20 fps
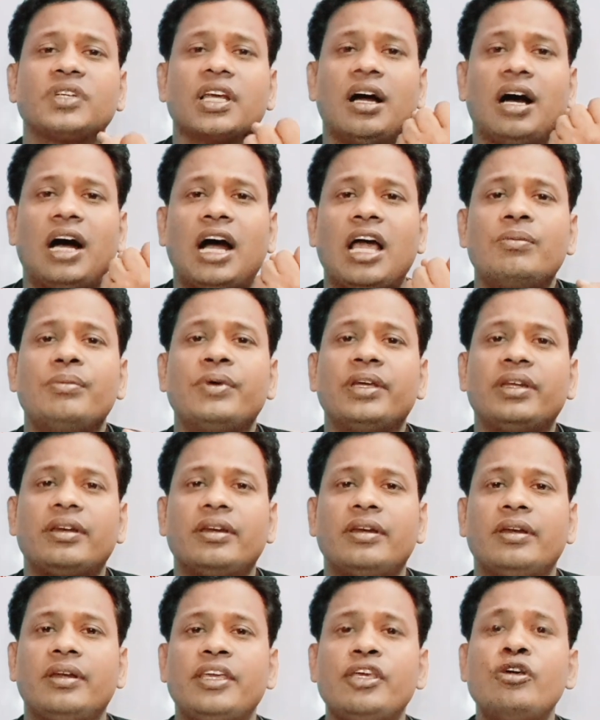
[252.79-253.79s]

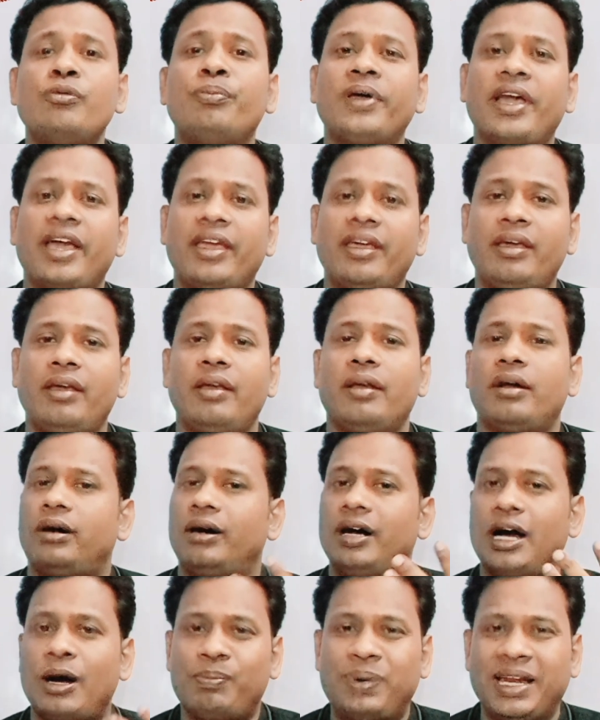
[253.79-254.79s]
UPI
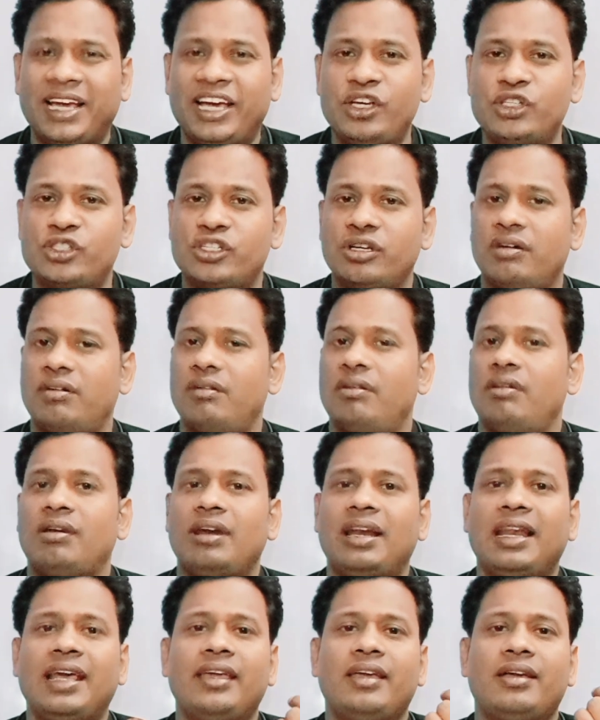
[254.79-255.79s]
application
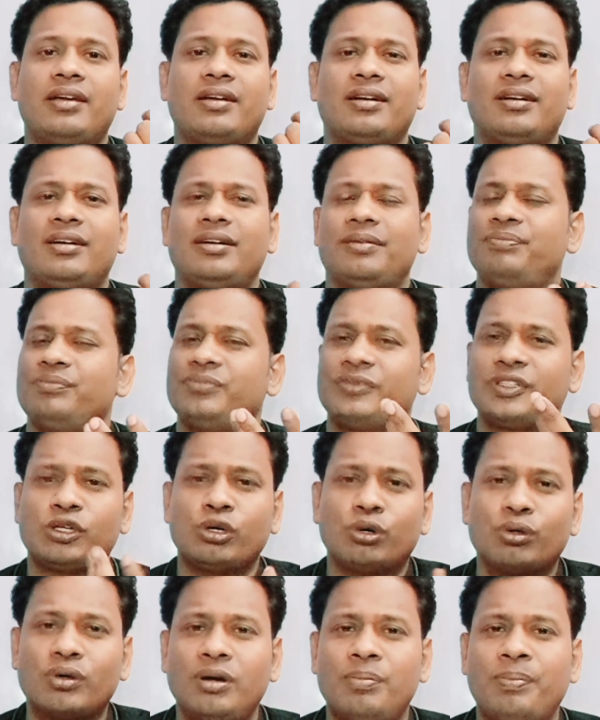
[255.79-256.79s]
like
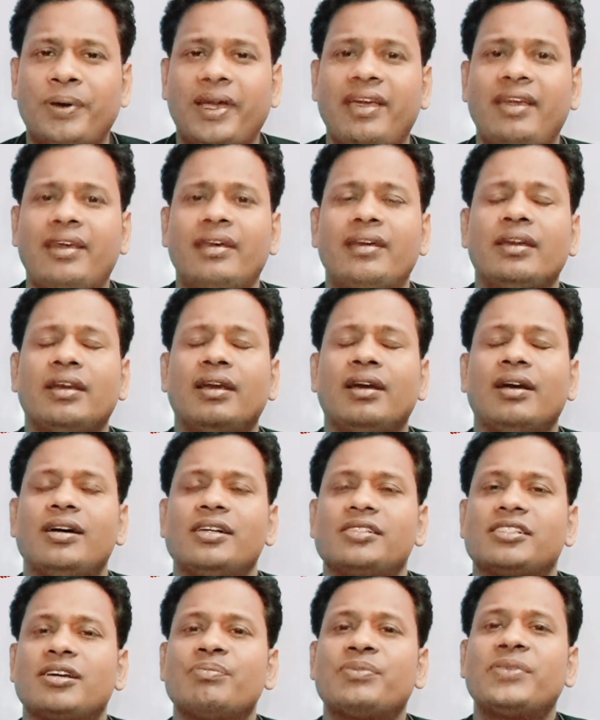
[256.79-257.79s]
Google Pay,
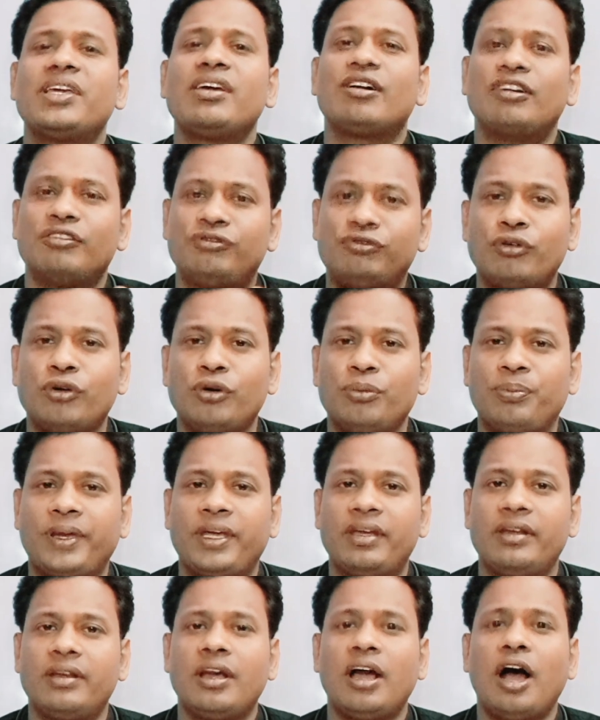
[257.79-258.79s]
something called Phone
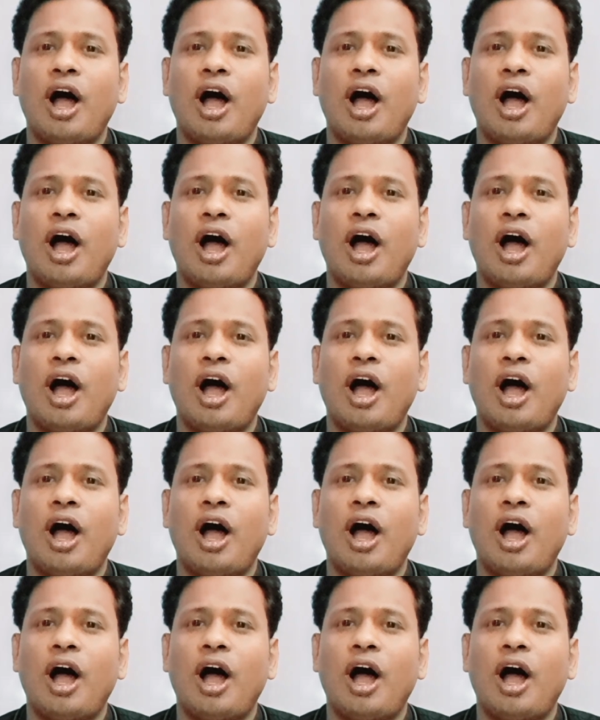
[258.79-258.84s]
Pay.